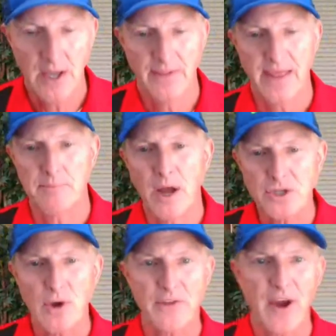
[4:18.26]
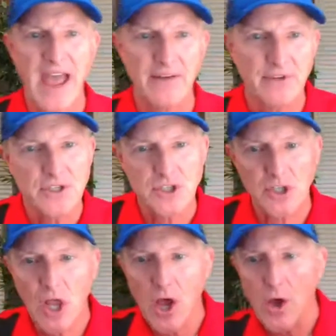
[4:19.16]
They'd much rather have
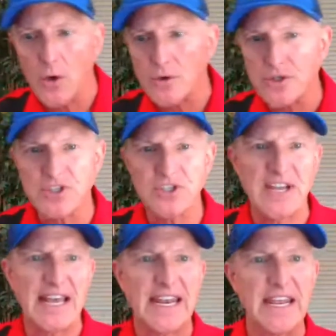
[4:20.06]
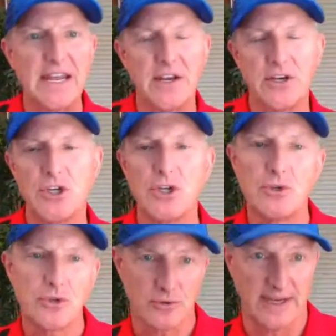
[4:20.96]
slow, steady
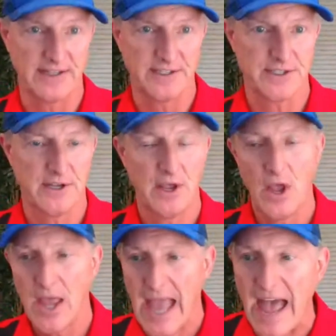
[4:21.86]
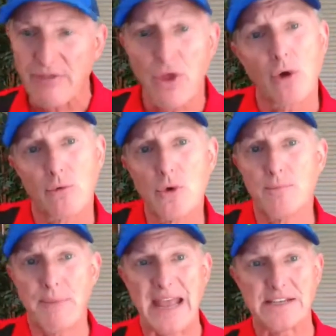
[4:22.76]
nutrients at their
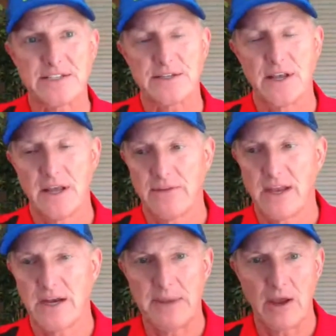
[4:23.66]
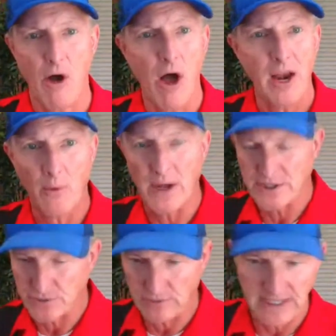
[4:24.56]
root base than to be all at
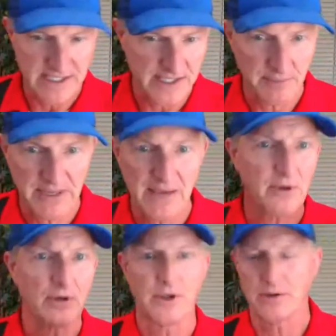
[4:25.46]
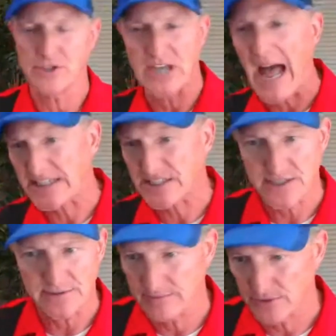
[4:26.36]
once, release some chemical, you know,
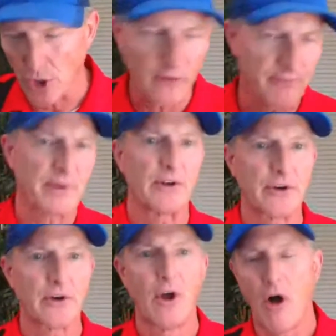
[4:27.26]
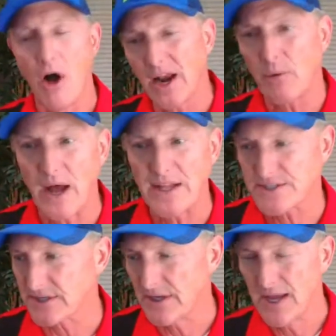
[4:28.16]
Scott's turf builder all at
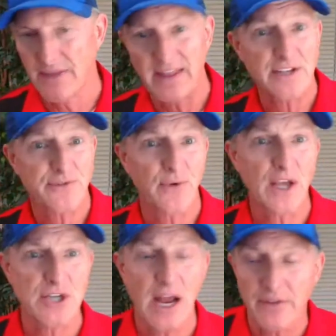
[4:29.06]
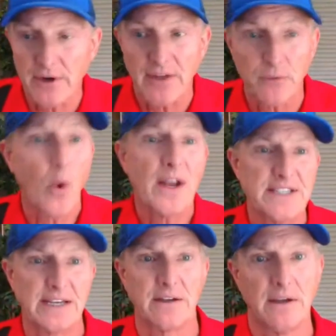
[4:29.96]
once, and then it's flushed out and they're left
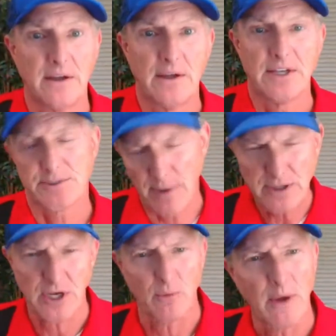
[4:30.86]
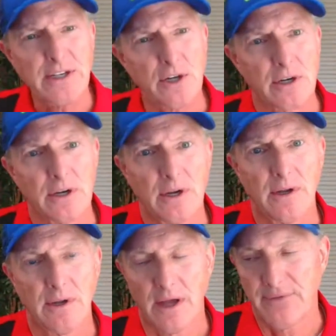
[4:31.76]
wanting especially in winter.
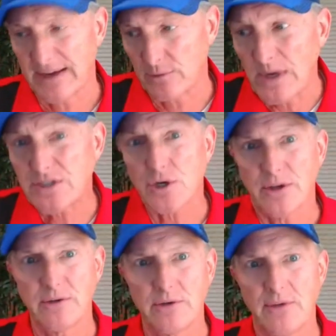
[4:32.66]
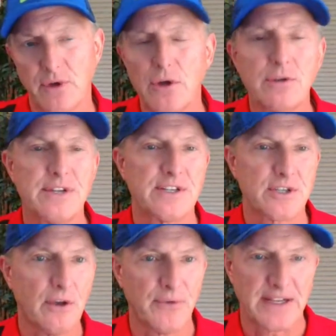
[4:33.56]
In fact, winter, you, if you're using
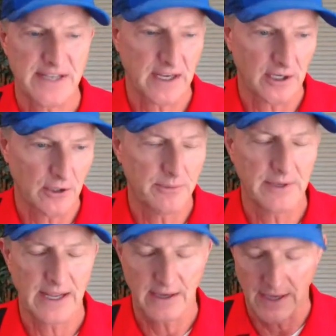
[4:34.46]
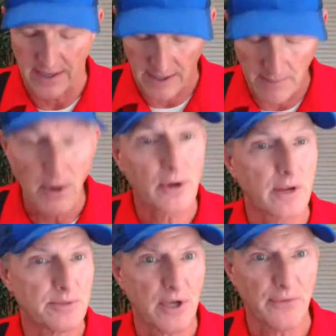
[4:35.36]
sulfates like a like uh,
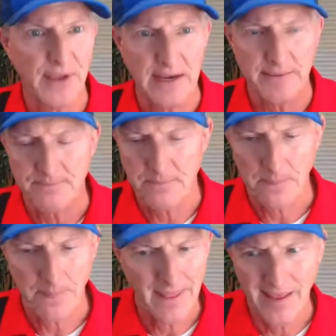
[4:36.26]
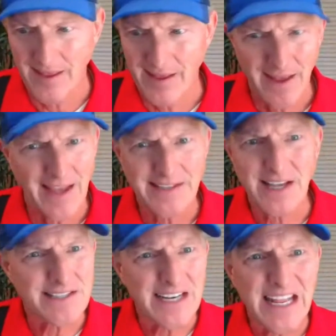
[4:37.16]
ammonium sulfate, it
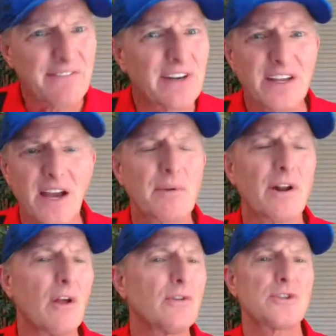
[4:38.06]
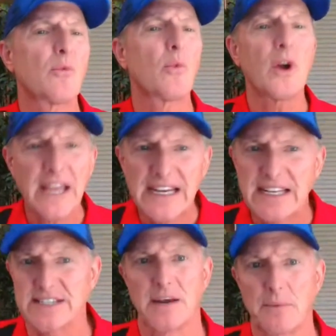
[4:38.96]
doesn't even come close to working
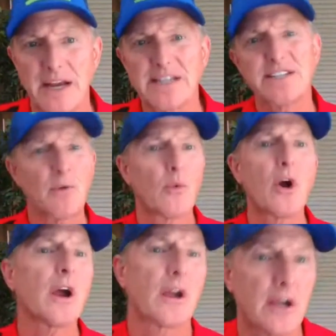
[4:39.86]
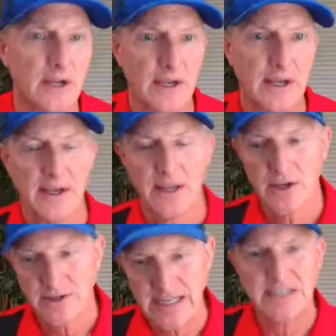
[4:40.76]
in summer. It doesn't work.
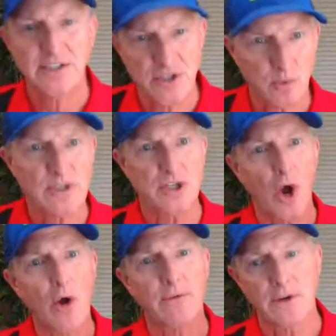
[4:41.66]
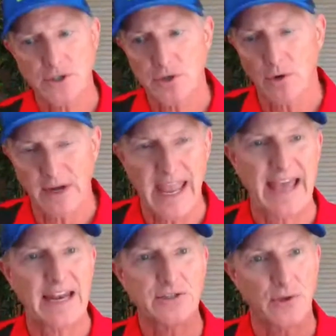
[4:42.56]
You need to switch over to
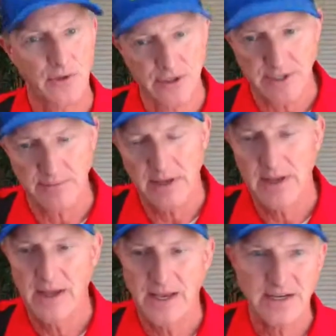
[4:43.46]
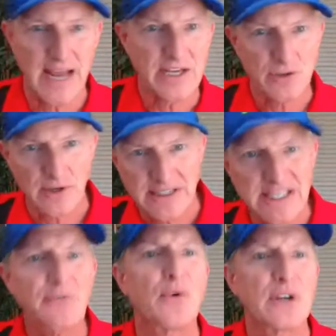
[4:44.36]
organics, or there's some nit
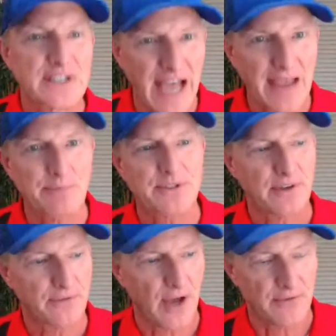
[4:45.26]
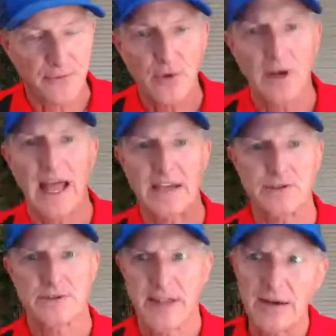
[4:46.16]
different types of, of
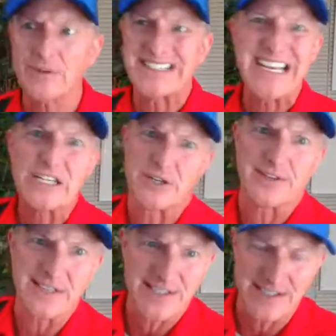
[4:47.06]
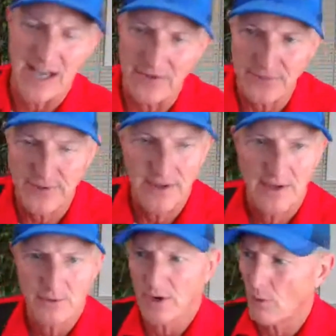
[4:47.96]
fertilizers, and they don't teach you this stuff
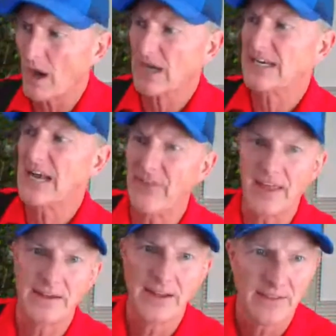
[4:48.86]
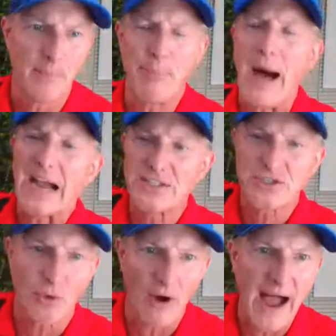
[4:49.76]
when you're walking down the the box
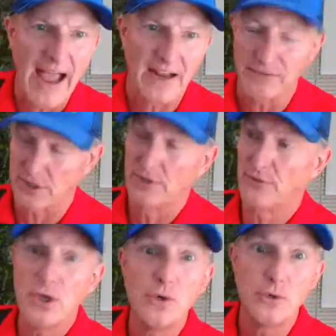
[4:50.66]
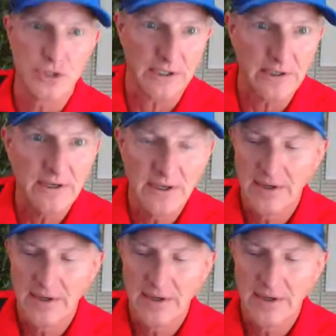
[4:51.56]
store aisle of confusion.